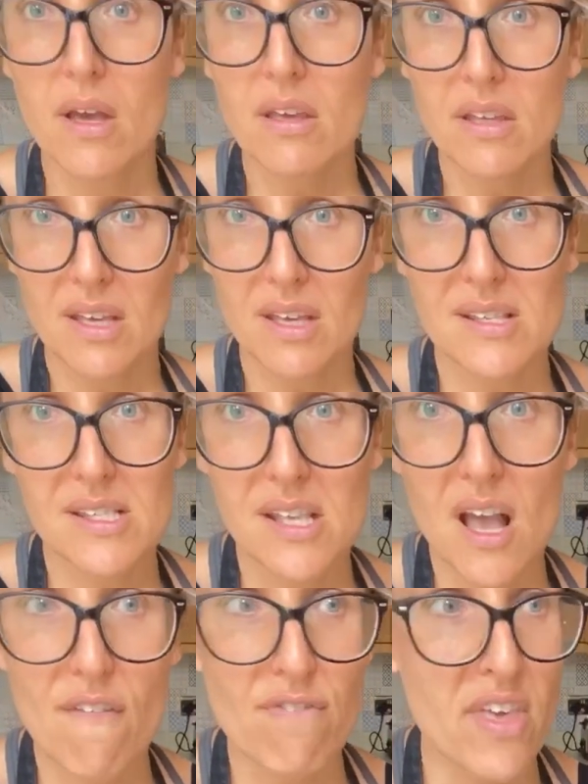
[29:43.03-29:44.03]
You can
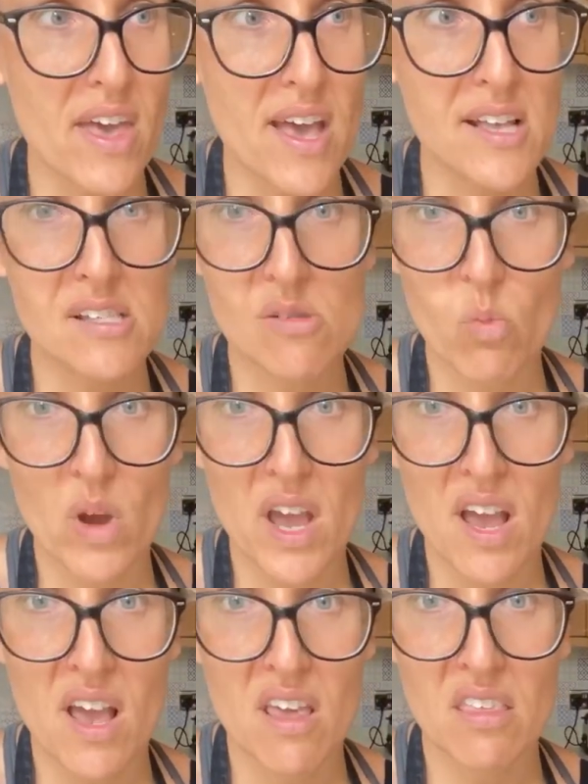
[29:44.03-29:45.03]
serve this
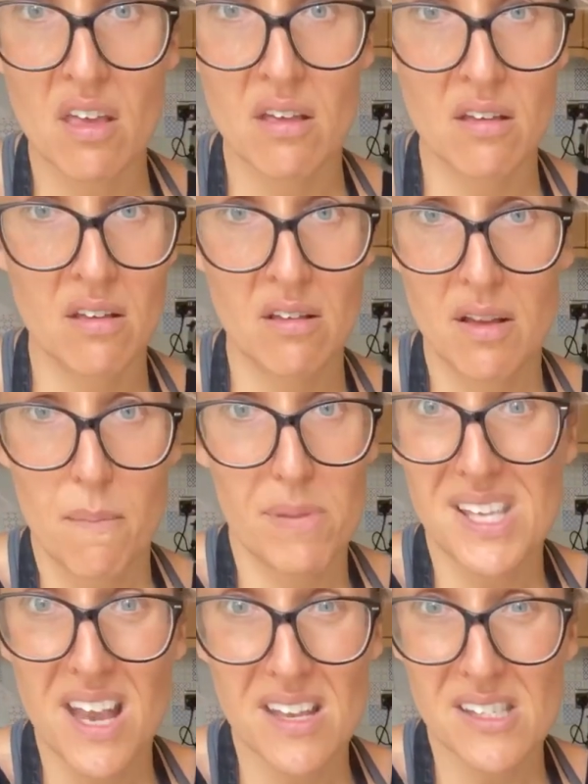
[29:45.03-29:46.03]
with
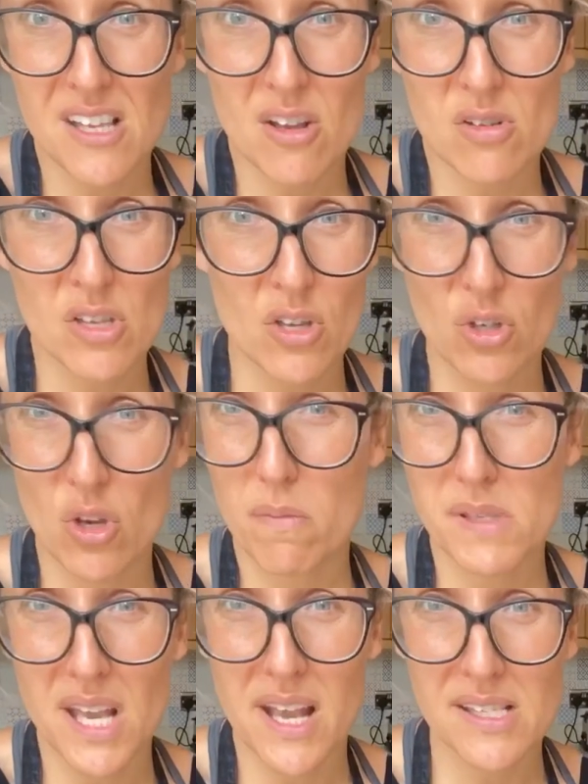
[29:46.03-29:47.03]
potatoes, new
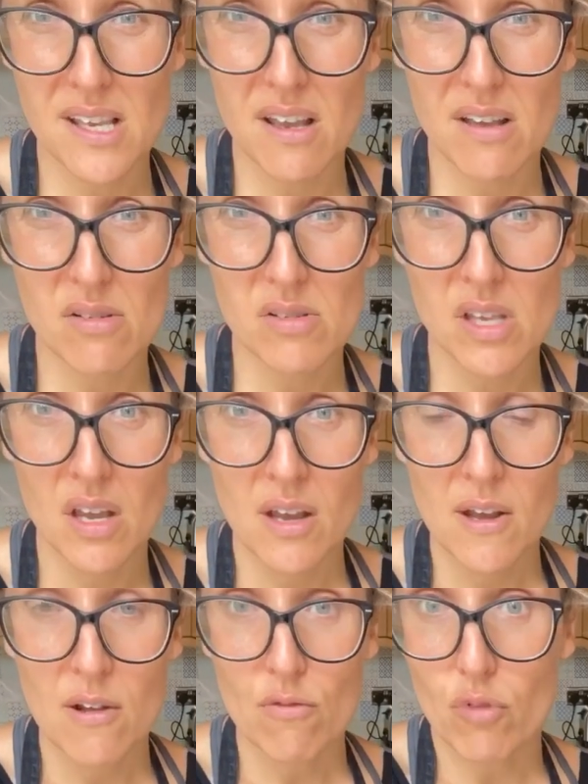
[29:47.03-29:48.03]
potatoes,
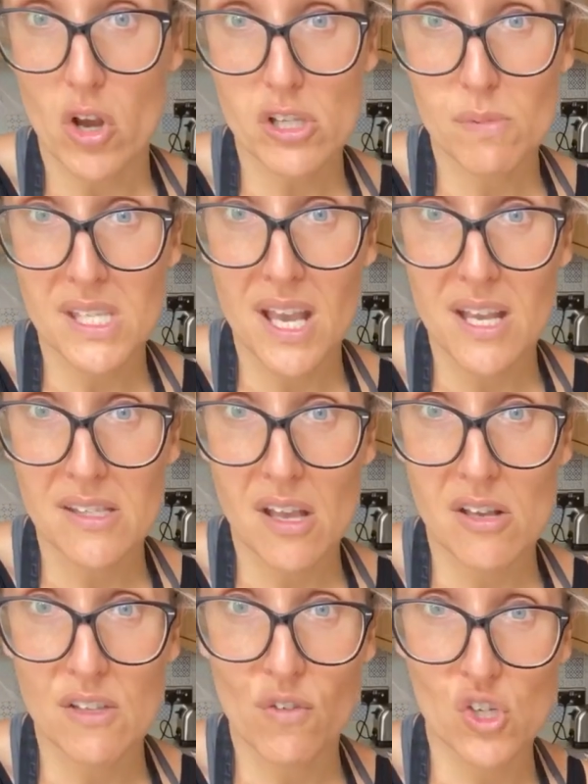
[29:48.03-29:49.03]
roast
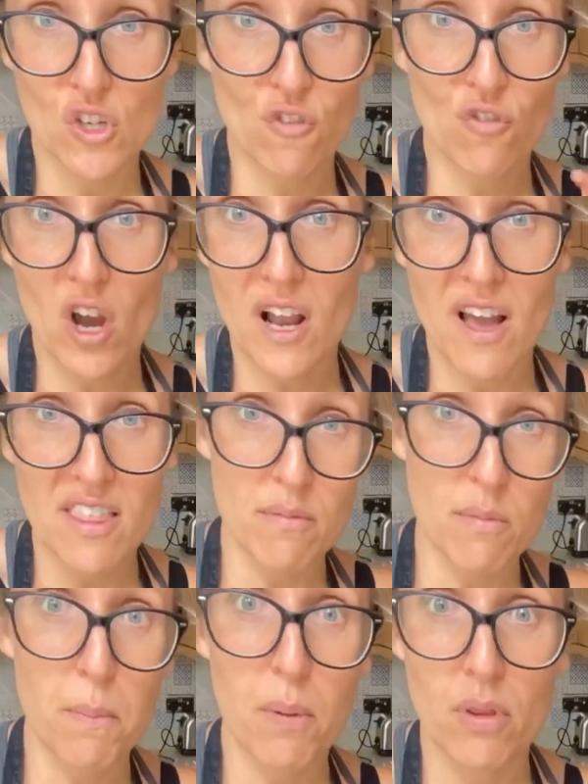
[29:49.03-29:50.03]
potatoes if you just fry like
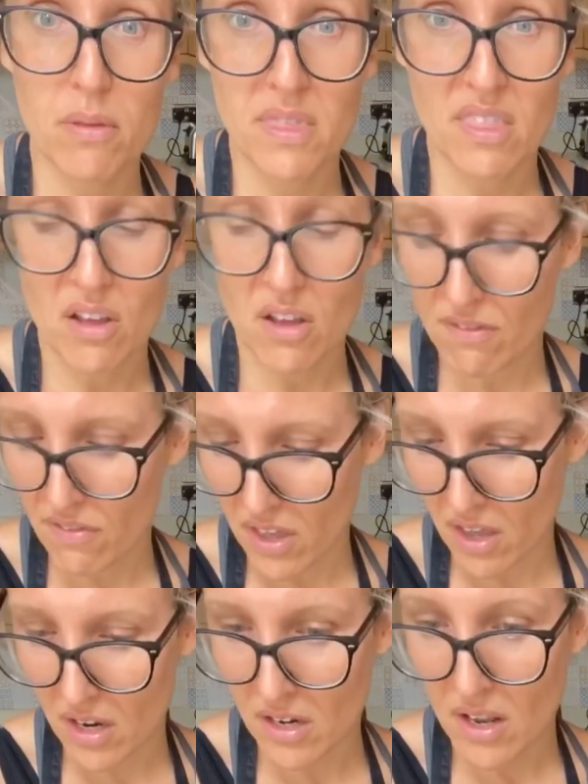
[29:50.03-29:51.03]
them and put them in the
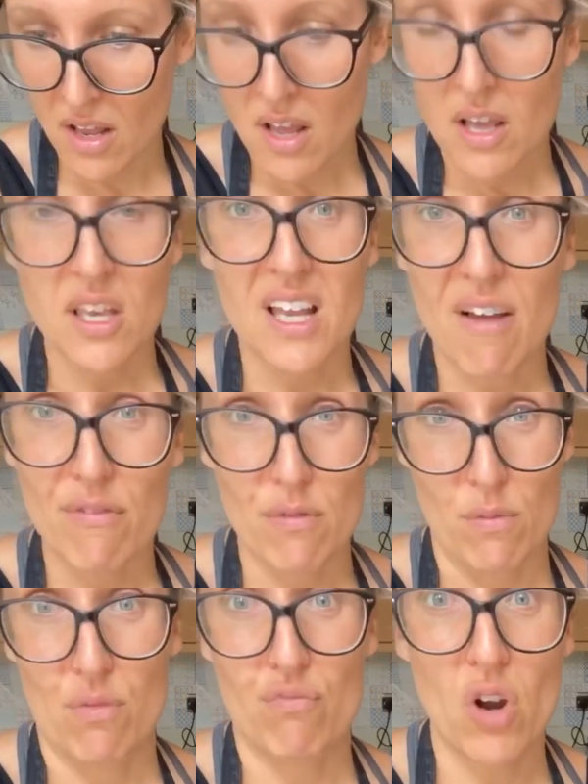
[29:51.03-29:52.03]
oven. You can have it
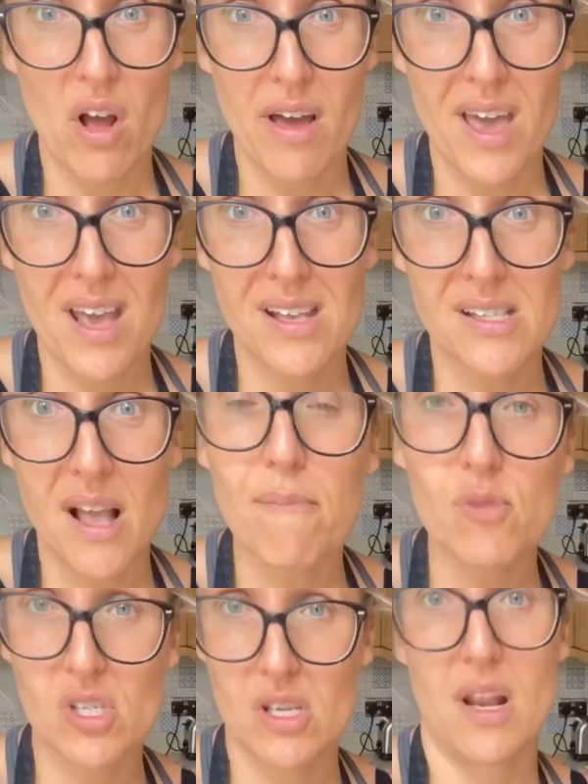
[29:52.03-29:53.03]
with rice.
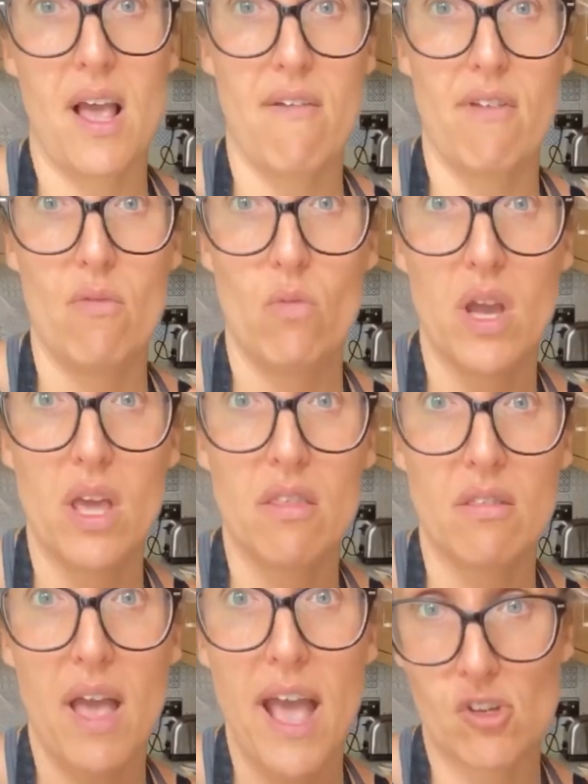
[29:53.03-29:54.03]
I'm just going to have it
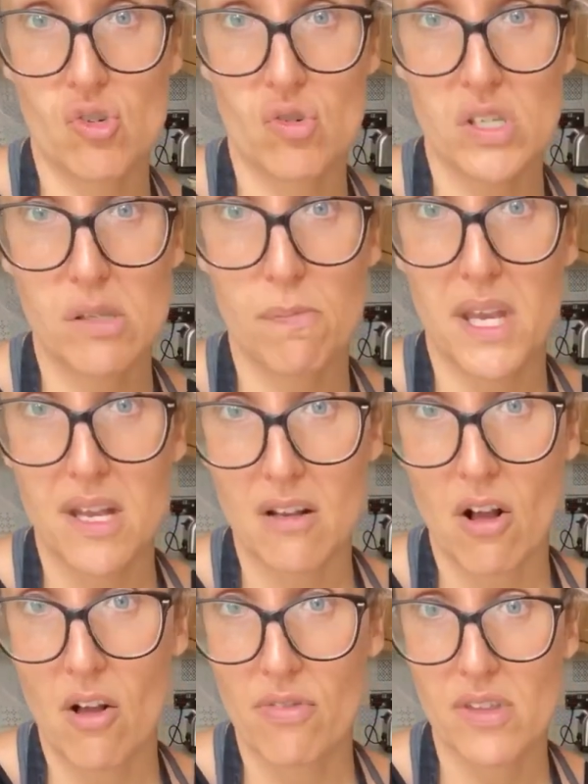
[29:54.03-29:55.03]
with extra
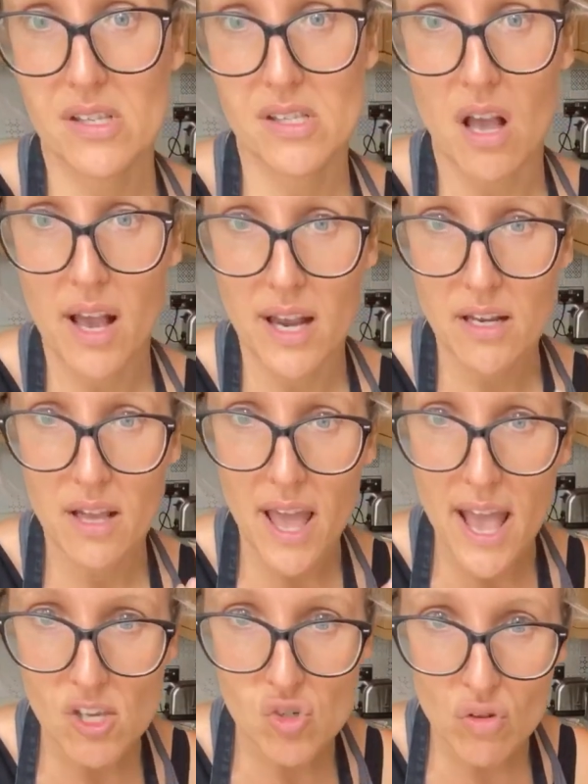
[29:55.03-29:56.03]
speed on the side,
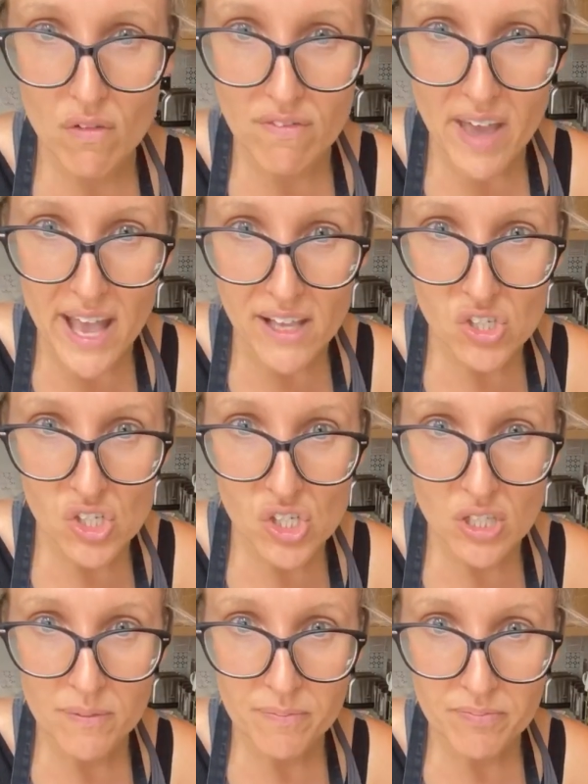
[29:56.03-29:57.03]
extra veg.
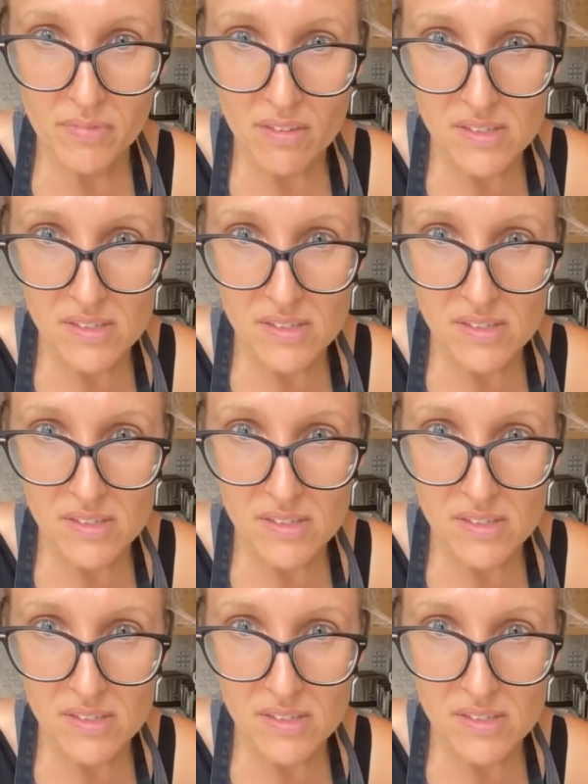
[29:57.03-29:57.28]
So